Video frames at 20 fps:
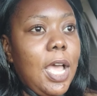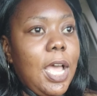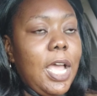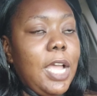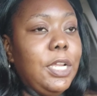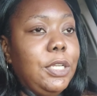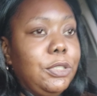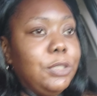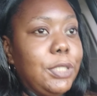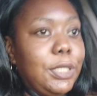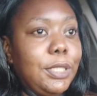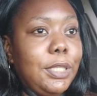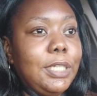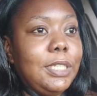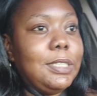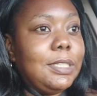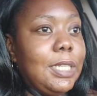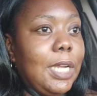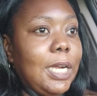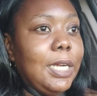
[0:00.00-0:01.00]
I usually
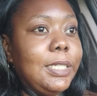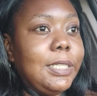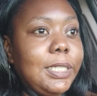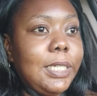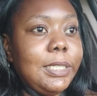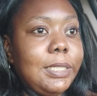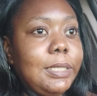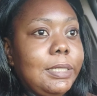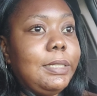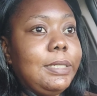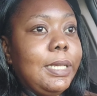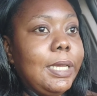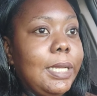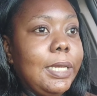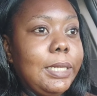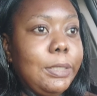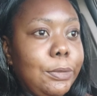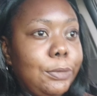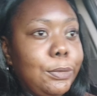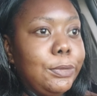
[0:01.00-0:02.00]
think starts at
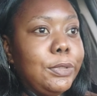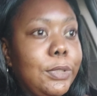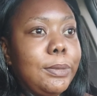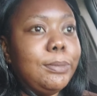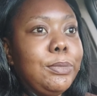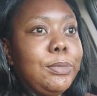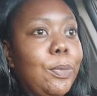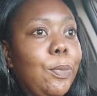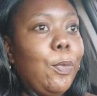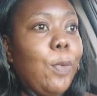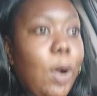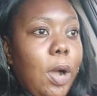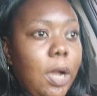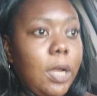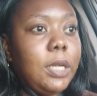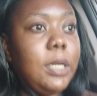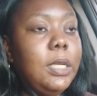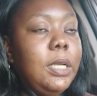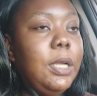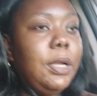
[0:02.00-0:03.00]
10, goes up to
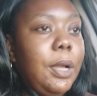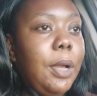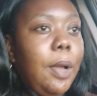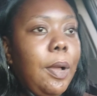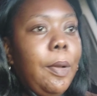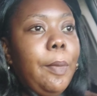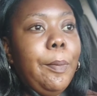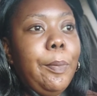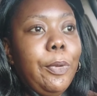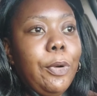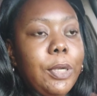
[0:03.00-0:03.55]
1,